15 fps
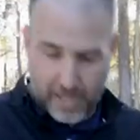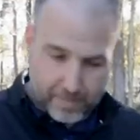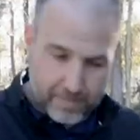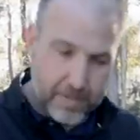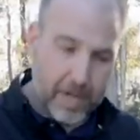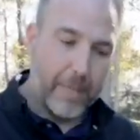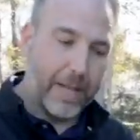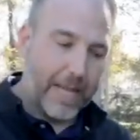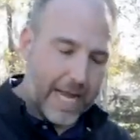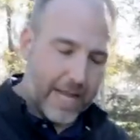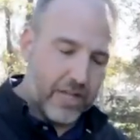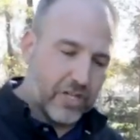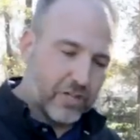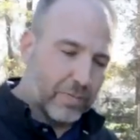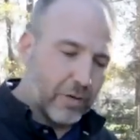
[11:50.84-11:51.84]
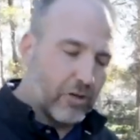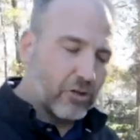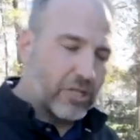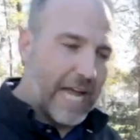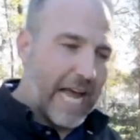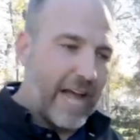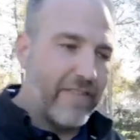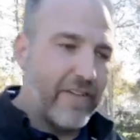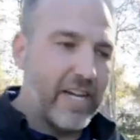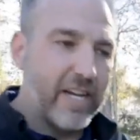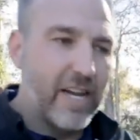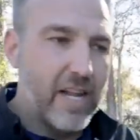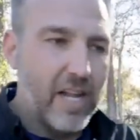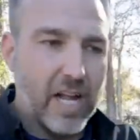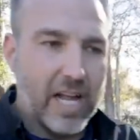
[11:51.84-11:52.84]
Yep, yep. A lot of the Sprinters have it.
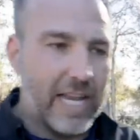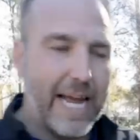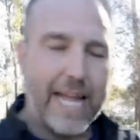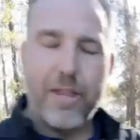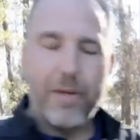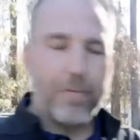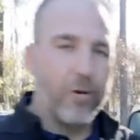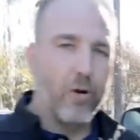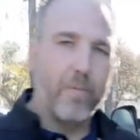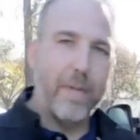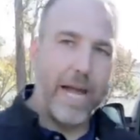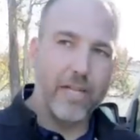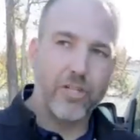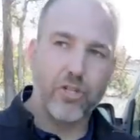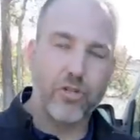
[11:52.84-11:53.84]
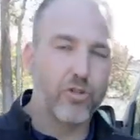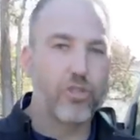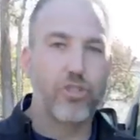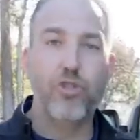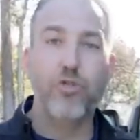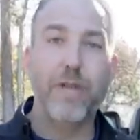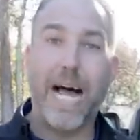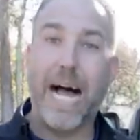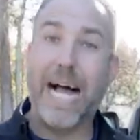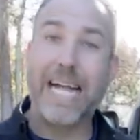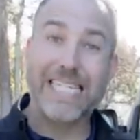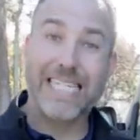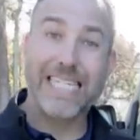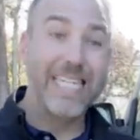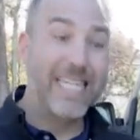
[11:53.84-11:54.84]
A lot of the ProMasters do
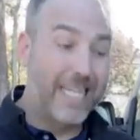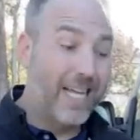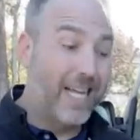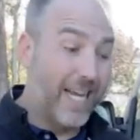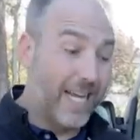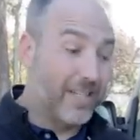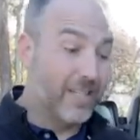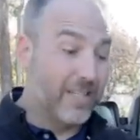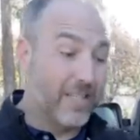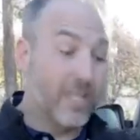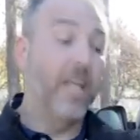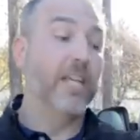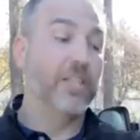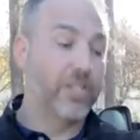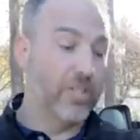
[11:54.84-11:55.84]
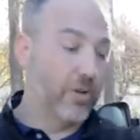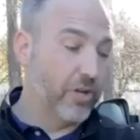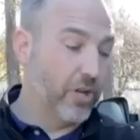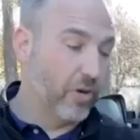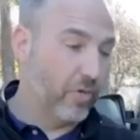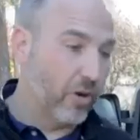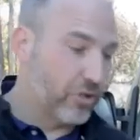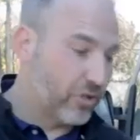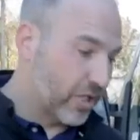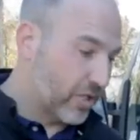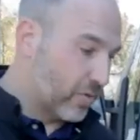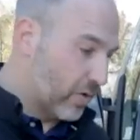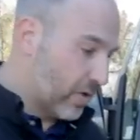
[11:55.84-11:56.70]
not and yeah. and so you know road trips.